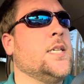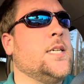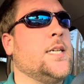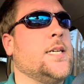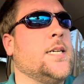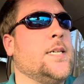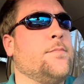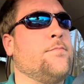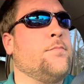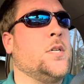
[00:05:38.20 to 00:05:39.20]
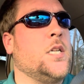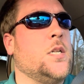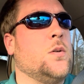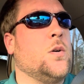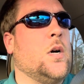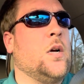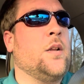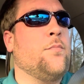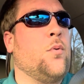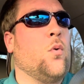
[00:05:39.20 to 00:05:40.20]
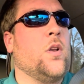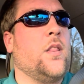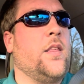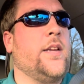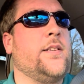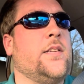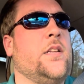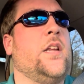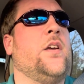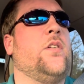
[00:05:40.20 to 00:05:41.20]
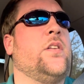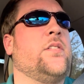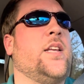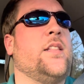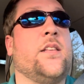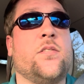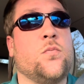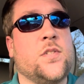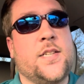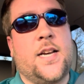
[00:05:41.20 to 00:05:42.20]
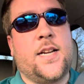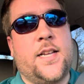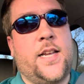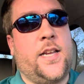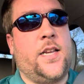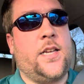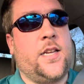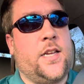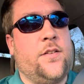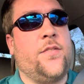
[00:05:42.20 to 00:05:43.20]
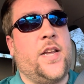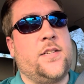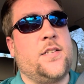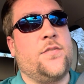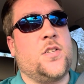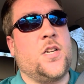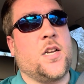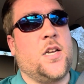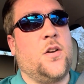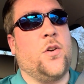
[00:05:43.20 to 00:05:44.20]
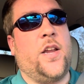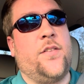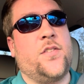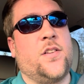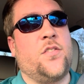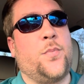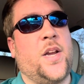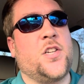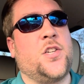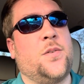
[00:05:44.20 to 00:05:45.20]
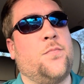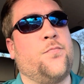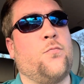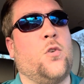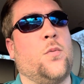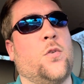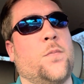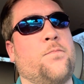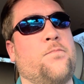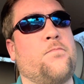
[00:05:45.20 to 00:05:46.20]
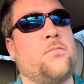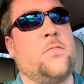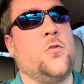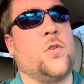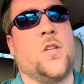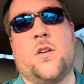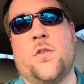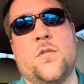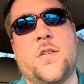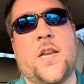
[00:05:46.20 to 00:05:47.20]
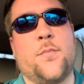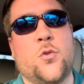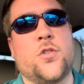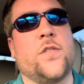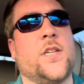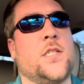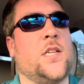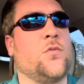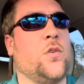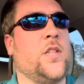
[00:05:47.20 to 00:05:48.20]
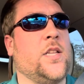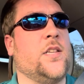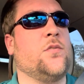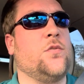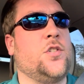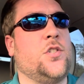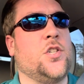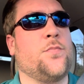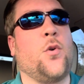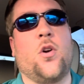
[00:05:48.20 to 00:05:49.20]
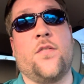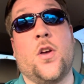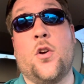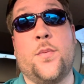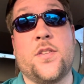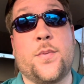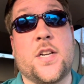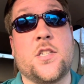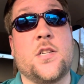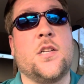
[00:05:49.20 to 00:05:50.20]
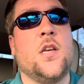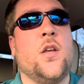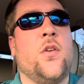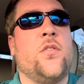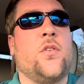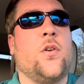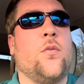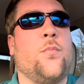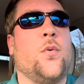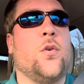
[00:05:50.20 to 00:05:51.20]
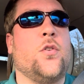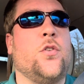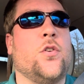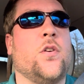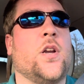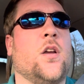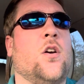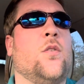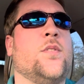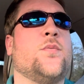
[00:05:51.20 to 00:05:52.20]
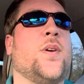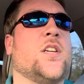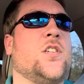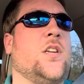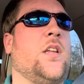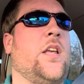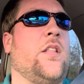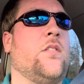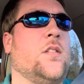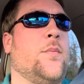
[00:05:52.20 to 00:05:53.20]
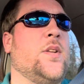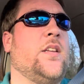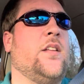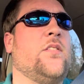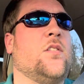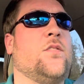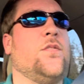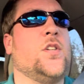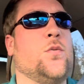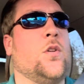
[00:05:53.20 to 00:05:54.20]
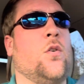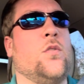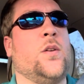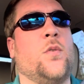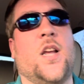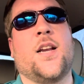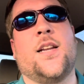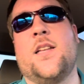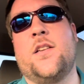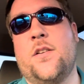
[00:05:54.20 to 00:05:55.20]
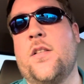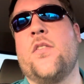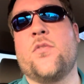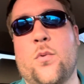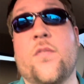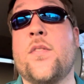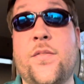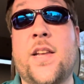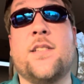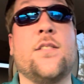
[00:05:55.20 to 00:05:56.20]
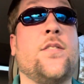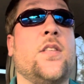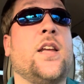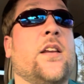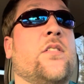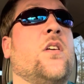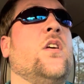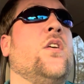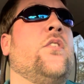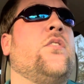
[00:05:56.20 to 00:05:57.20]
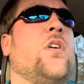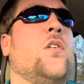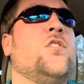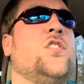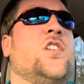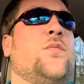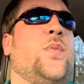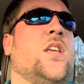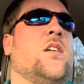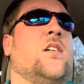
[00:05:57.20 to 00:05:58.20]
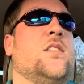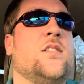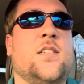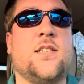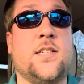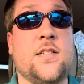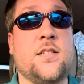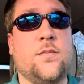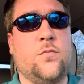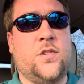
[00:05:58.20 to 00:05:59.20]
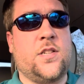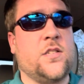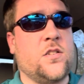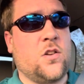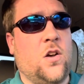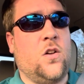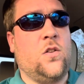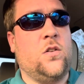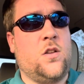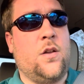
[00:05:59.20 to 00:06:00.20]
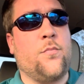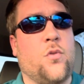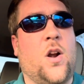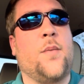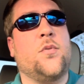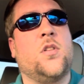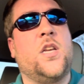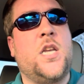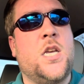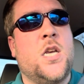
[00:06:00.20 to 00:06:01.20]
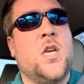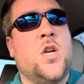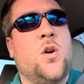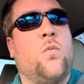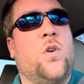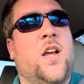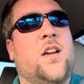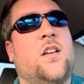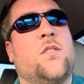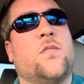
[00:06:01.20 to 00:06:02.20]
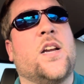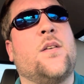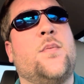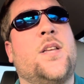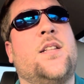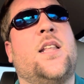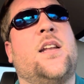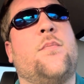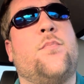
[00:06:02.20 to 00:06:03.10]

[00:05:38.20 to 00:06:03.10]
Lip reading: But an important thing to note is that this was not a invasive stucco or EIFS inspection where we're drilling holes, taking moisture readings, that sort of thing. This was just part of a home inspection. So during a home inspection, it's limited, so it's visual only. We're not going to do those sort of invasive things. So just because this system was installed improperly, we're not going to recommend that it